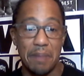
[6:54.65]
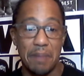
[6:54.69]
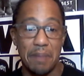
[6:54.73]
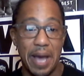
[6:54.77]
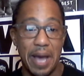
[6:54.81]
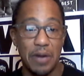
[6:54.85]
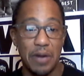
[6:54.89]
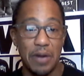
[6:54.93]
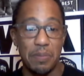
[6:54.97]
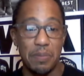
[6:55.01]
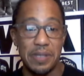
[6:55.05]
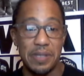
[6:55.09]

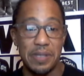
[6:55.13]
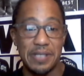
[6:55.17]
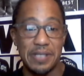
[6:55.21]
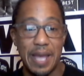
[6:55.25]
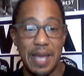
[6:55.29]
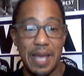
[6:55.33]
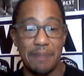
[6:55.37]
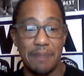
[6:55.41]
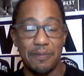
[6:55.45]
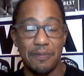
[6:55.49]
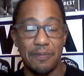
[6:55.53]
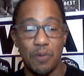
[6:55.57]
minor
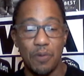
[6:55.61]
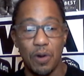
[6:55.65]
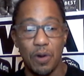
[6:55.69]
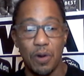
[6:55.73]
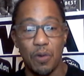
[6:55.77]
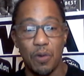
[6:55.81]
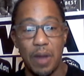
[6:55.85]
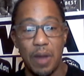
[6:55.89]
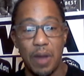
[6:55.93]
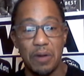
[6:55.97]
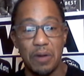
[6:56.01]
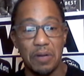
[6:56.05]
mishap for
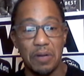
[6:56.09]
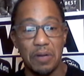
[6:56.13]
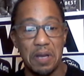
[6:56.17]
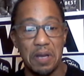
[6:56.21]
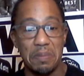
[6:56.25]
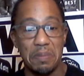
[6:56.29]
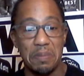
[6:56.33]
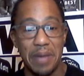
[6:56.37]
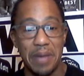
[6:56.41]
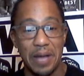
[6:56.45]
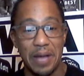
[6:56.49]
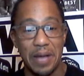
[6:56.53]
a greater
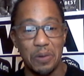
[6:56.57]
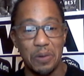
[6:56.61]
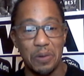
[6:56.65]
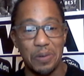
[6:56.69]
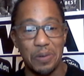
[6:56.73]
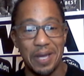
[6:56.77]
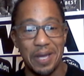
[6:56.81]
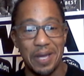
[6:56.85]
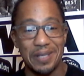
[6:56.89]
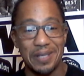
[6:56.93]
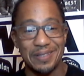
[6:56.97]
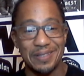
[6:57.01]
comeback.
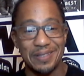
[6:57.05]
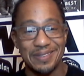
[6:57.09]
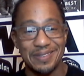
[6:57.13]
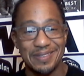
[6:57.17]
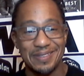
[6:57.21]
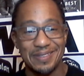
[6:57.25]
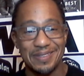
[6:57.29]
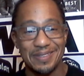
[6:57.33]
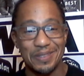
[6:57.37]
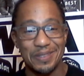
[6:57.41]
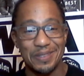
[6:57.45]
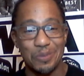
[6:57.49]
Okay,
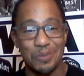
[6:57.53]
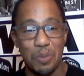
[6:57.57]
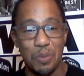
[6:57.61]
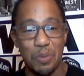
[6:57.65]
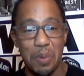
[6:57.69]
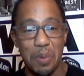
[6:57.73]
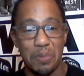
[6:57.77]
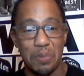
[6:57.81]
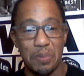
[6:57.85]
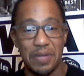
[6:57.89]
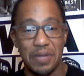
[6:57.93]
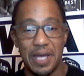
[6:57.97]

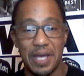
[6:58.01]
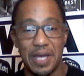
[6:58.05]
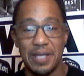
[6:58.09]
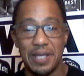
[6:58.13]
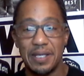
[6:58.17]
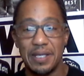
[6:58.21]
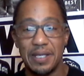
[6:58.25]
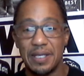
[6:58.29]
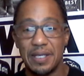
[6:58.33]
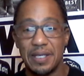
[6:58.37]
remember that.